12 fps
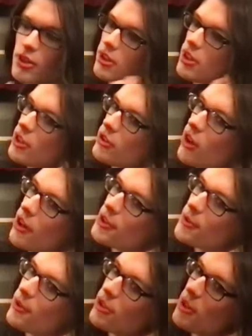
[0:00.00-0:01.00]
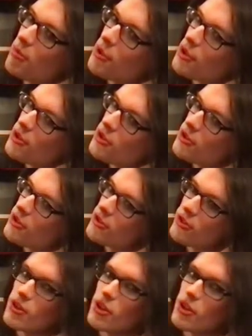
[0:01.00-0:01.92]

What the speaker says: And he talks about the emergence